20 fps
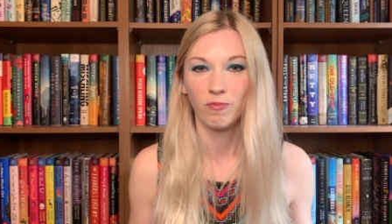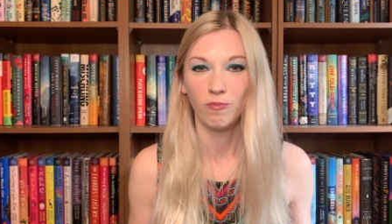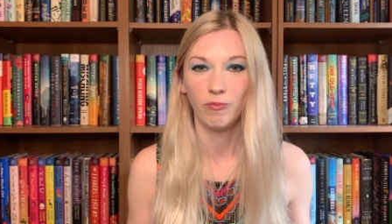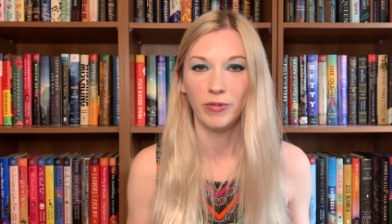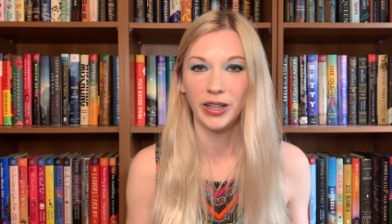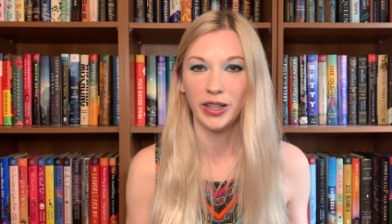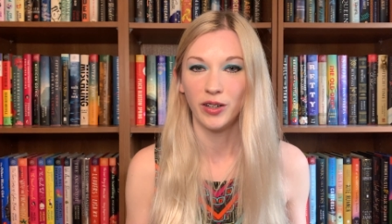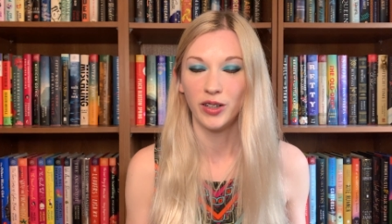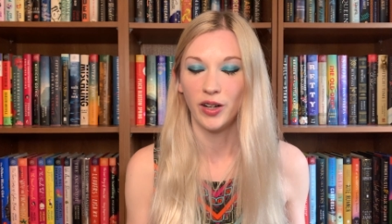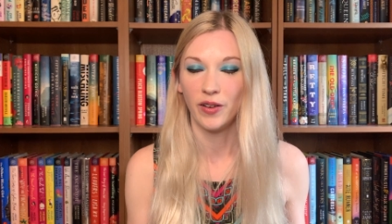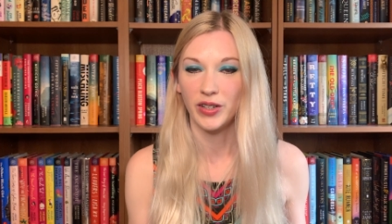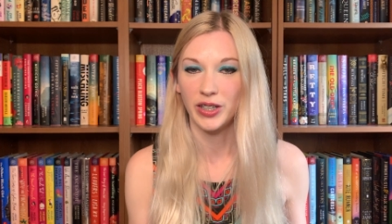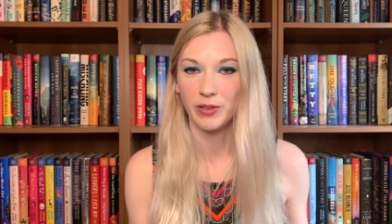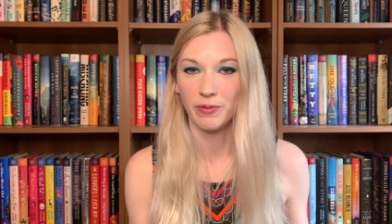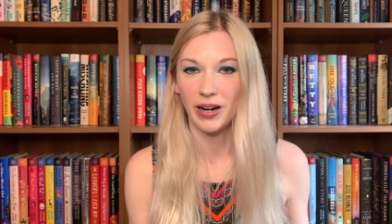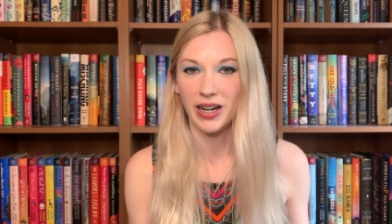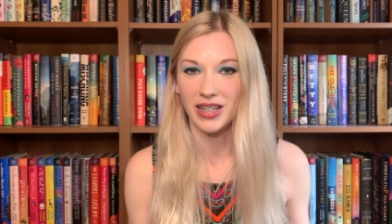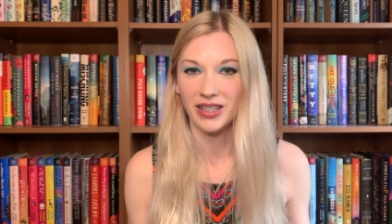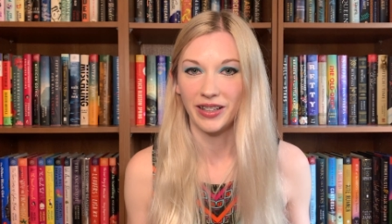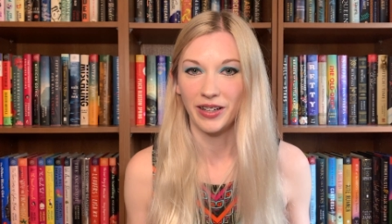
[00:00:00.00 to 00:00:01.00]
We don't know if she
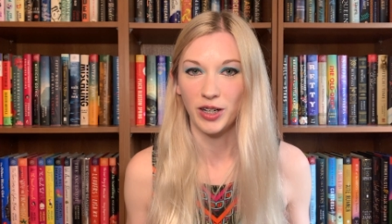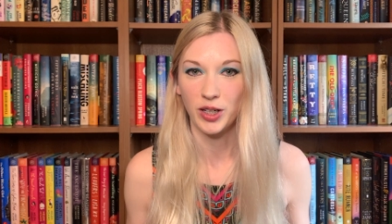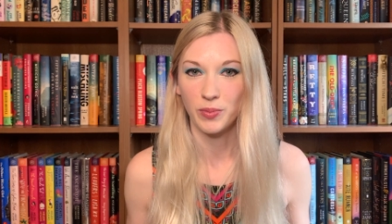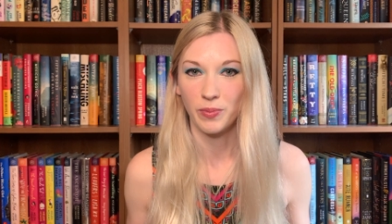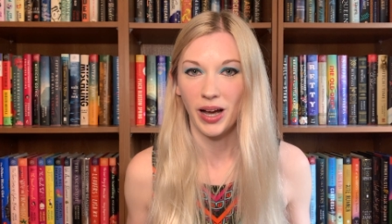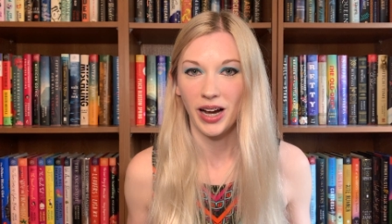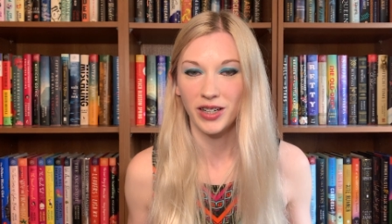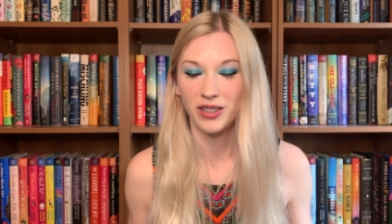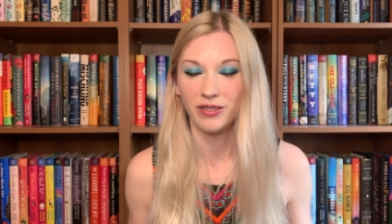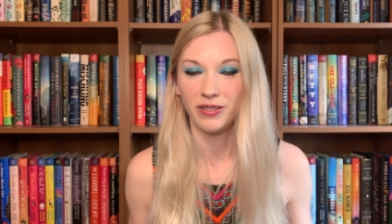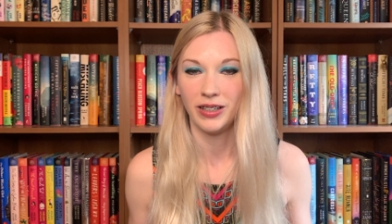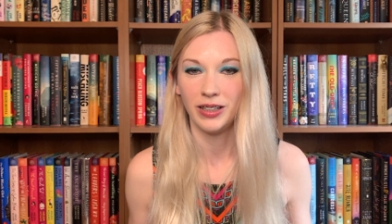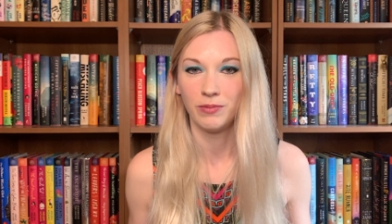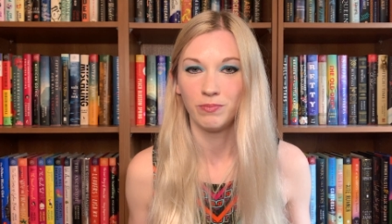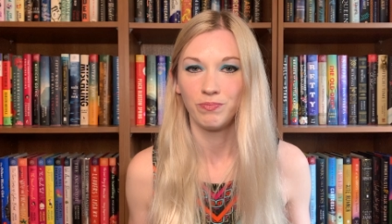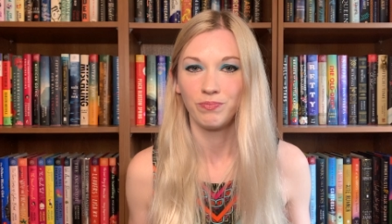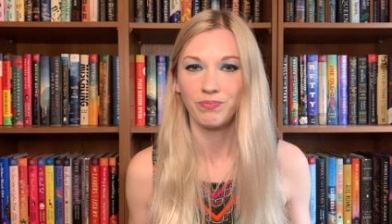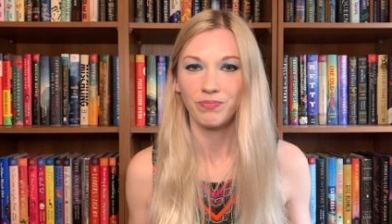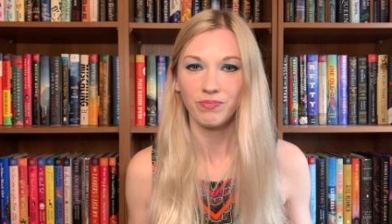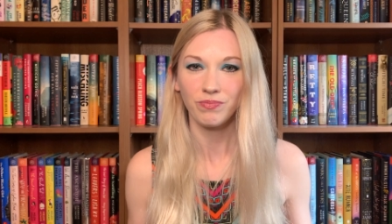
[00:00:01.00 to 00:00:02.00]
writes letters back to him.